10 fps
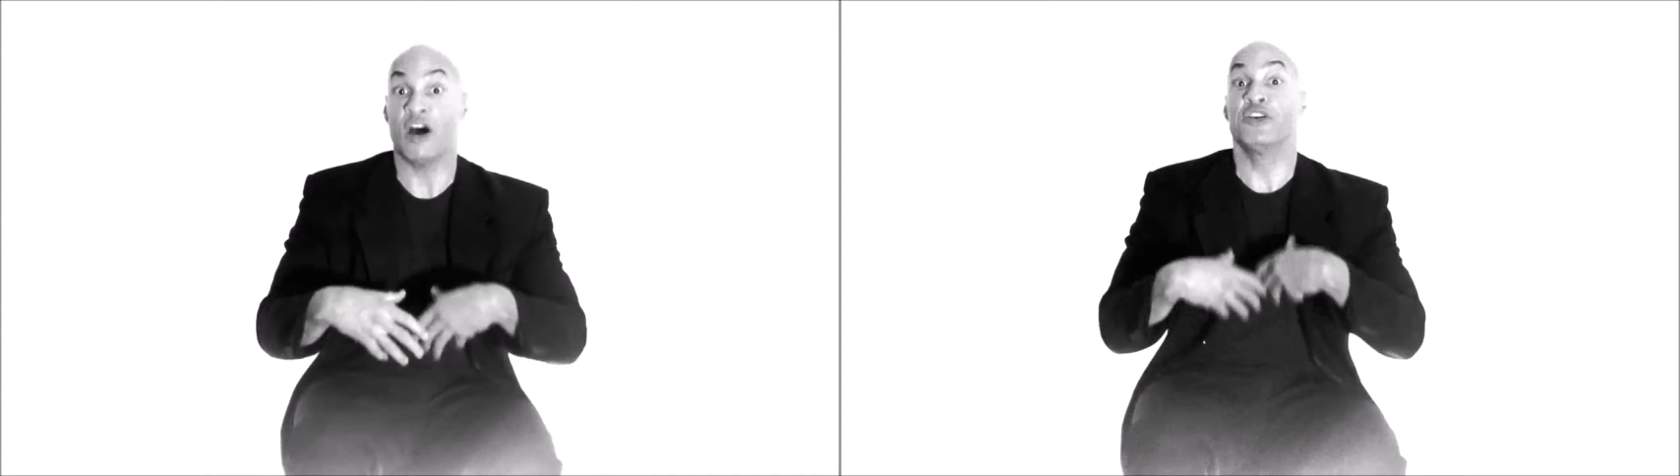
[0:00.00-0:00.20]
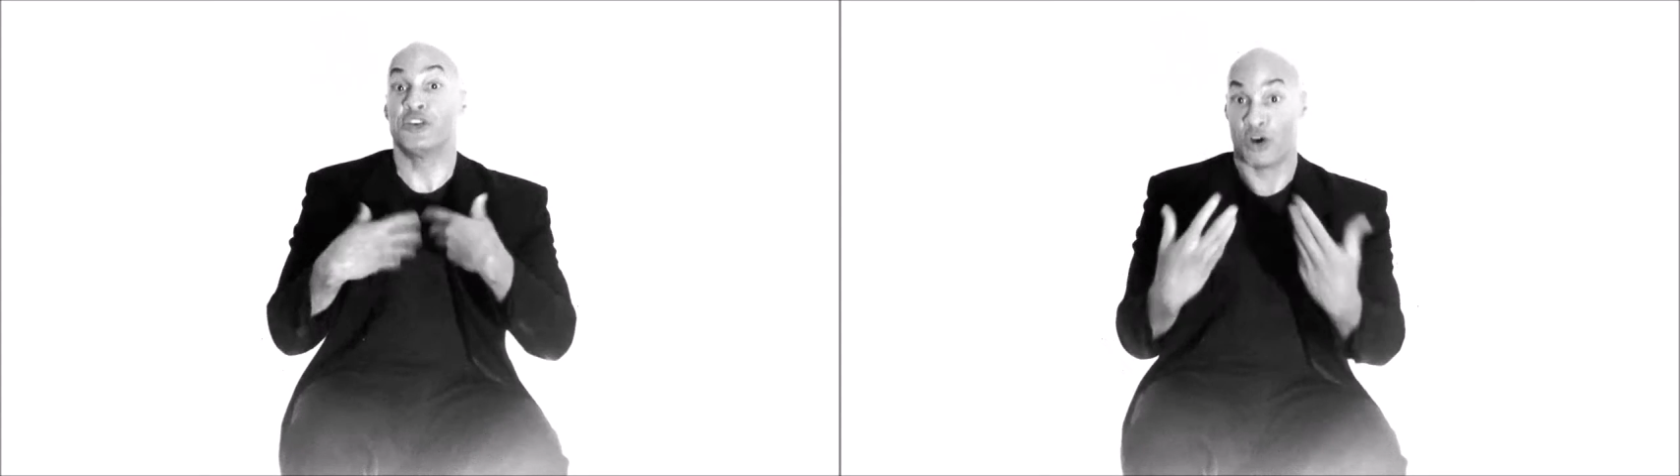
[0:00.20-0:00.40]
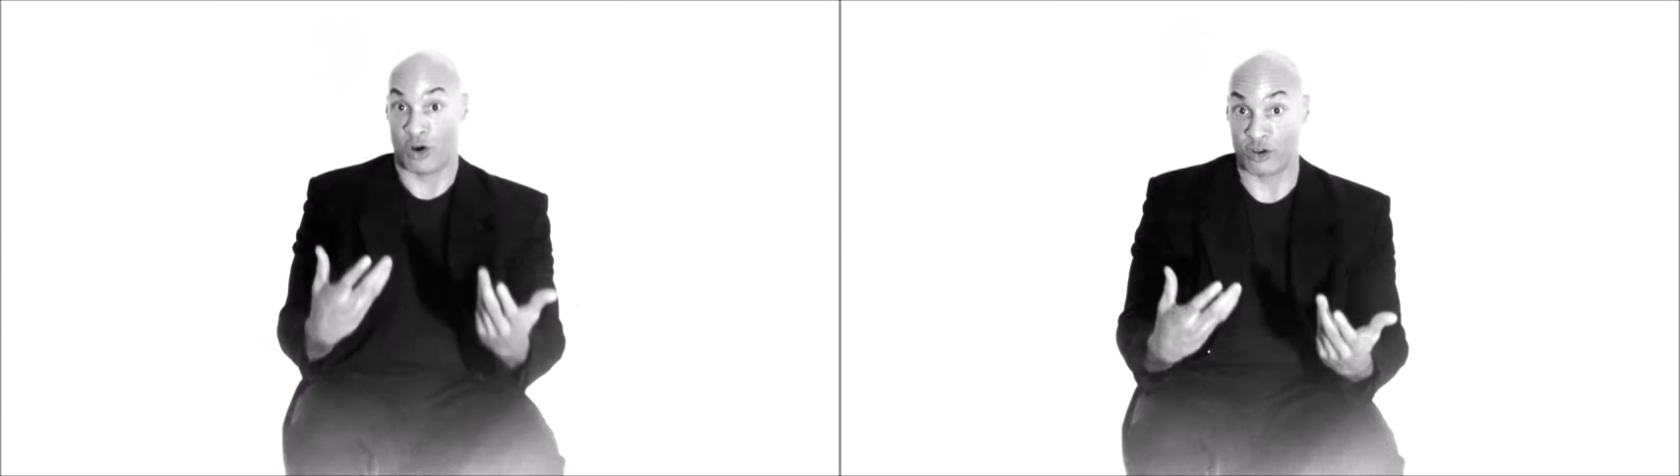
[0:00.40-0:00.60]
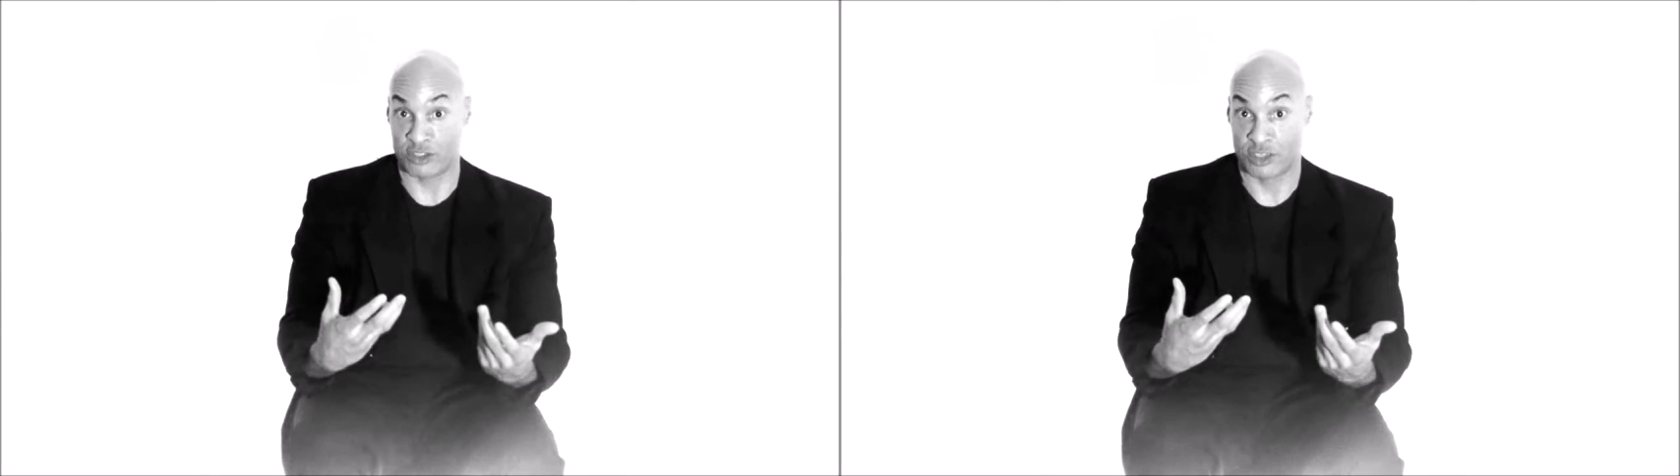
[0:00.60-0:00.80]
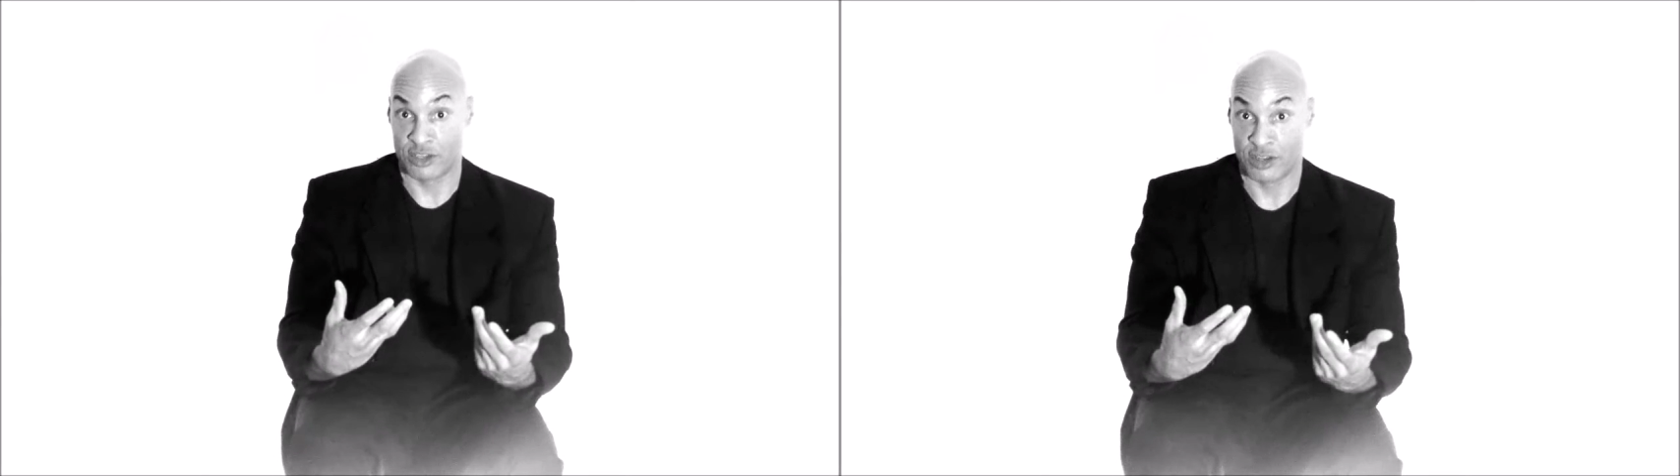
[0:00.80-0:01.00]

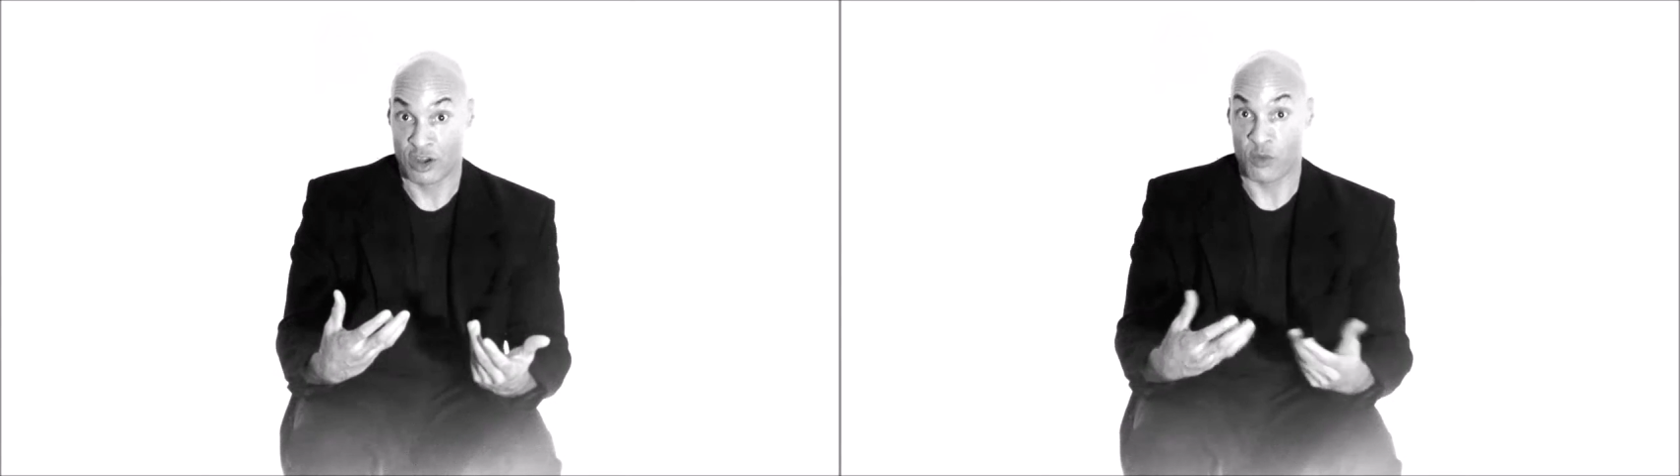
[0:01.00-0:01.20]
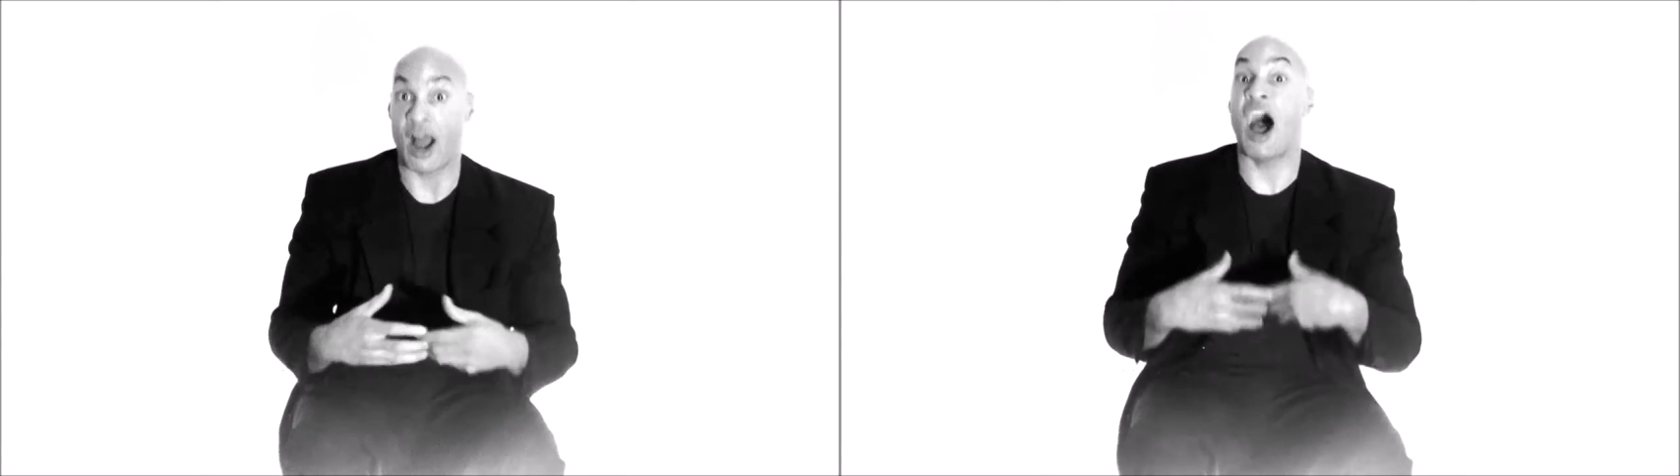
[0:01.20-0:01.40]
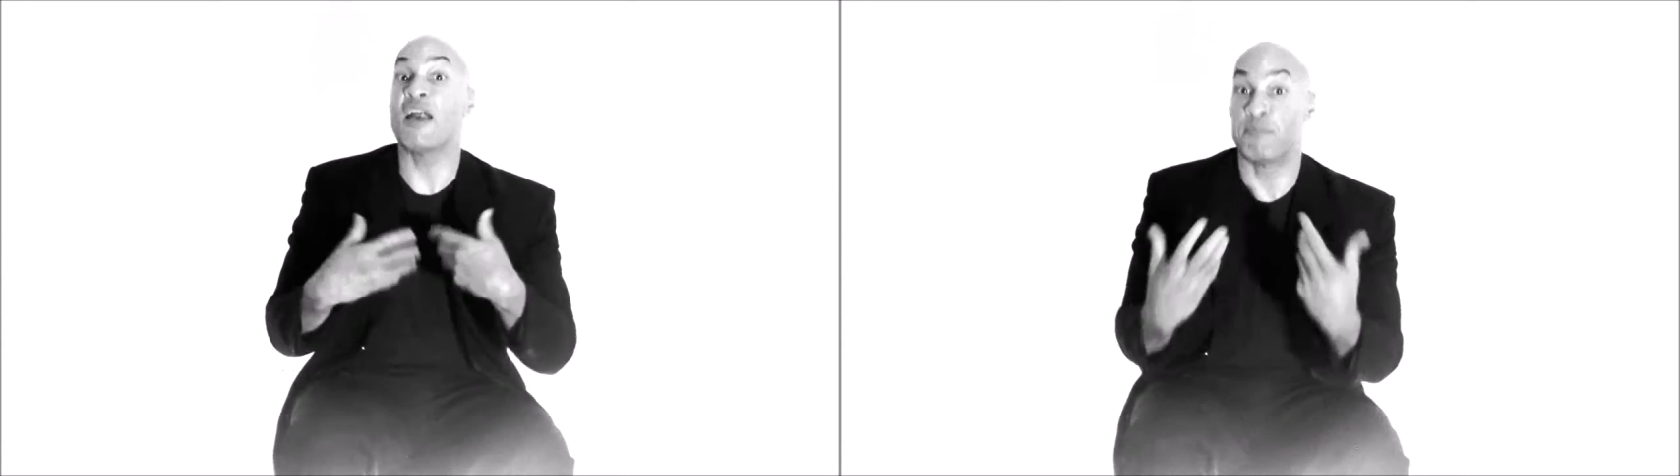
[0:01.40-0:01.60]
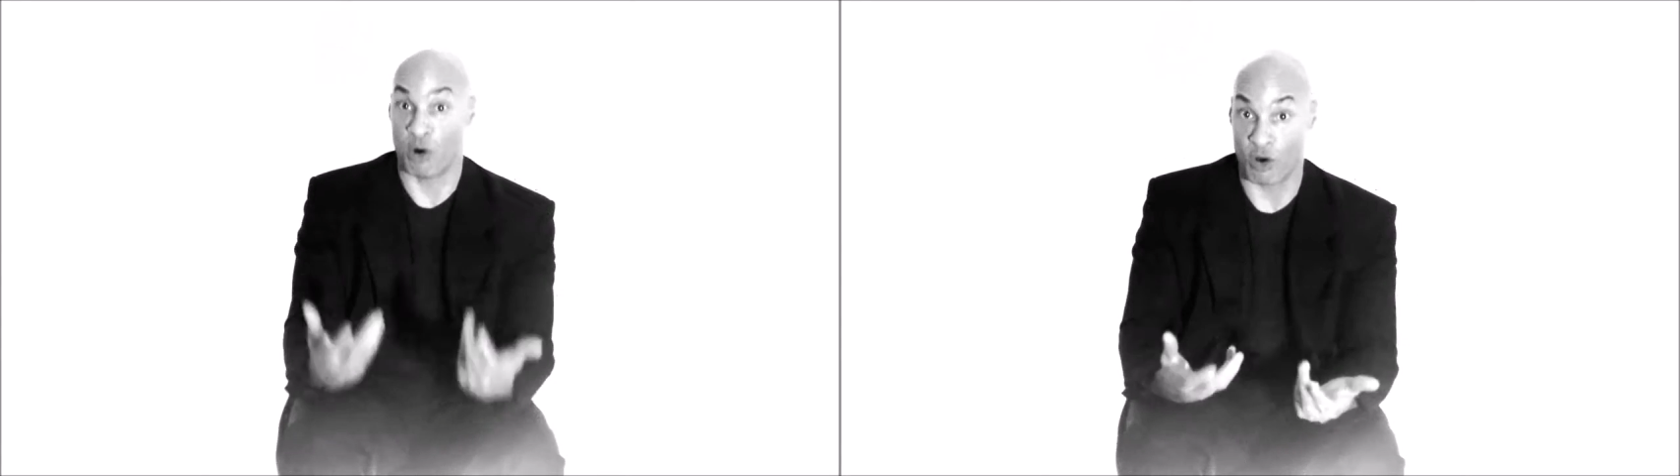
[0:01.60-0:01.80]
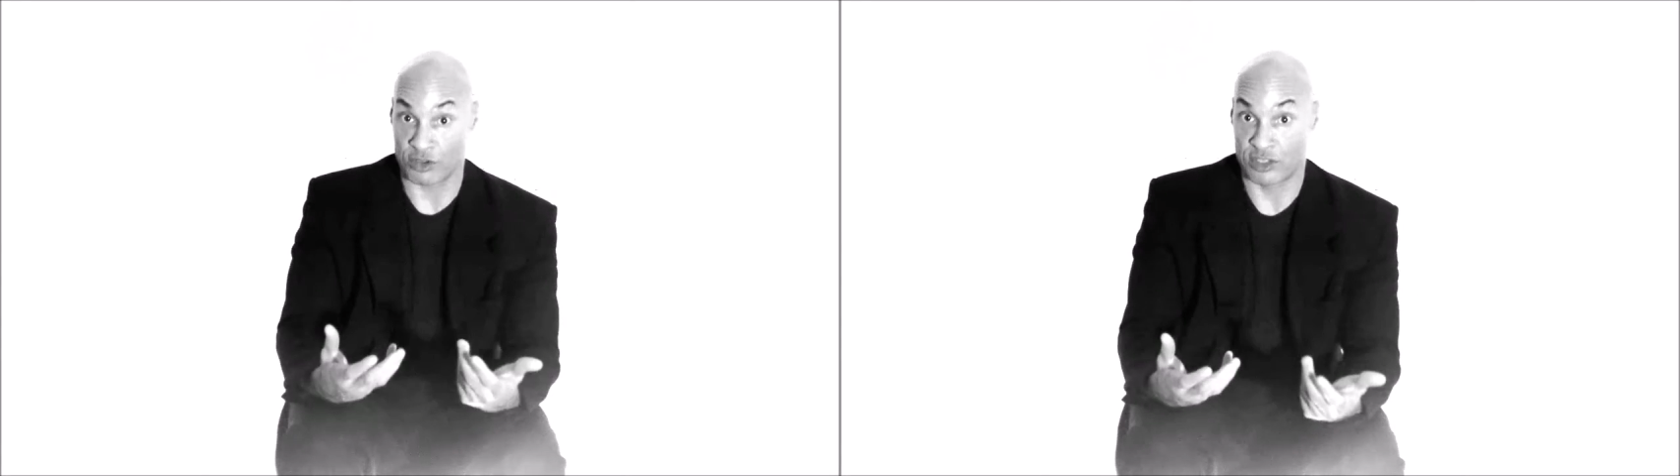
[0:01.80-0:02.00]
underdogs, we
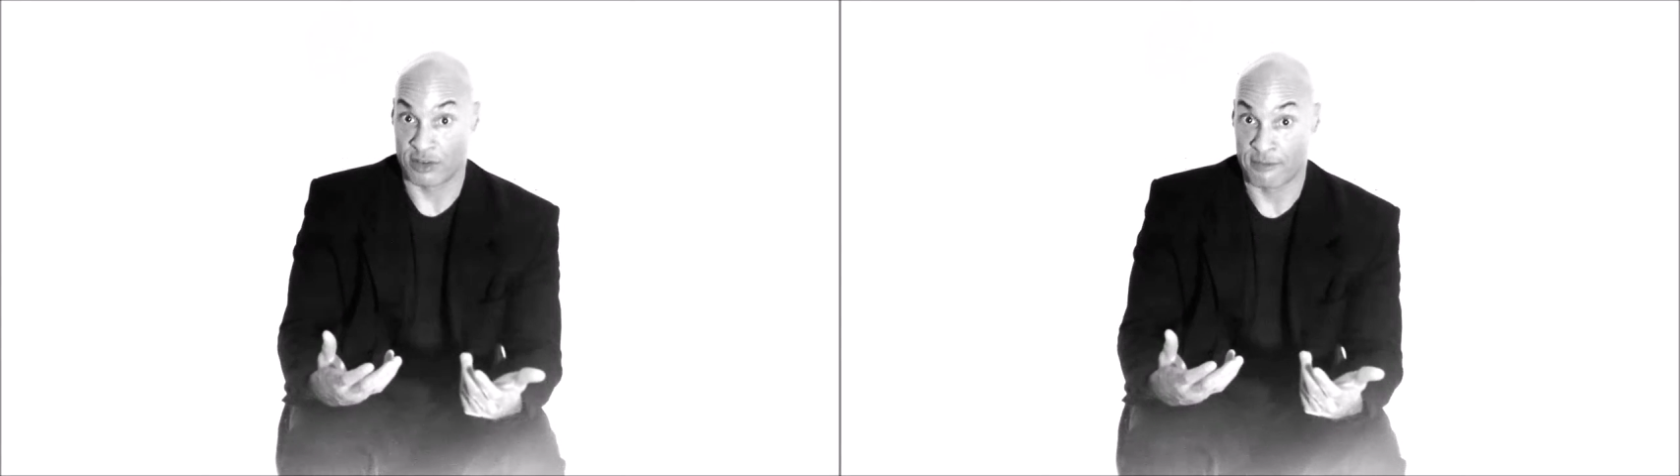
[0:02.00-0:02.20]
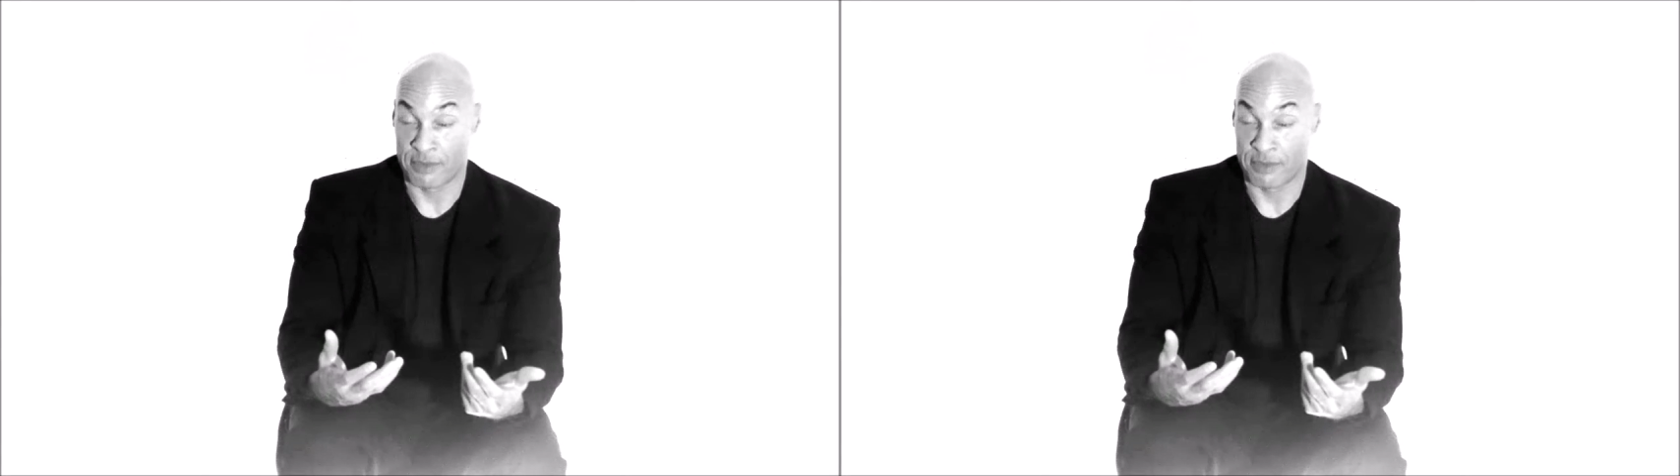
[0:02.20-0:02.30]
oddballs.